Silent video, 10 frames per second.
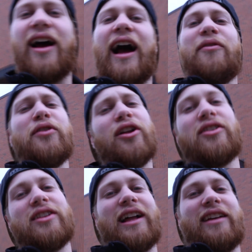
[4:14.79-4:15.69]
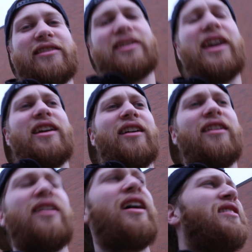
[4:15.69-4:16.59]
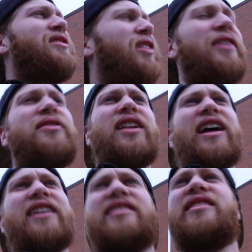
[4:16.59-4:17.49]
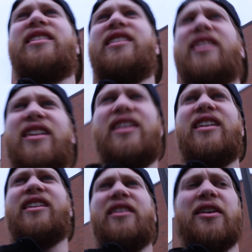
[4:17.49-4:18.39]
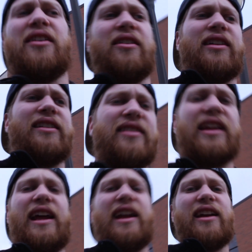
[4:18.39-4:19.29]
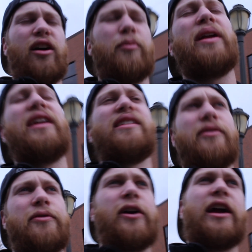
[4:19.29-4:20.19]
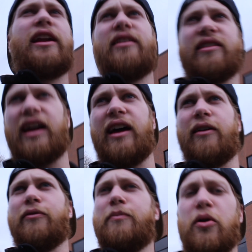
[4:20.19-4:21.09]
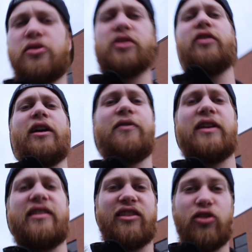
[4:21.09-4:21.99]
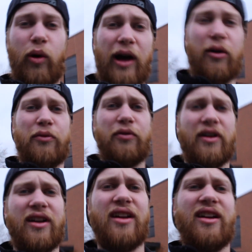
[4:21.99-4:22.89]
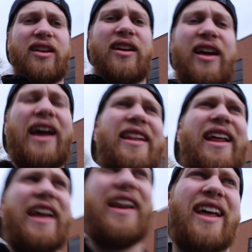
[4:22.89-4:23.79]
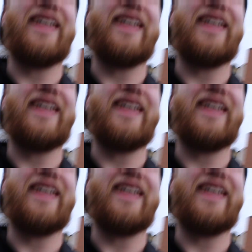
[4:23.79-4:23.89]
have a long class, okay? So I have class today on Mondays and Fridays. I have motion graphics at 12, and then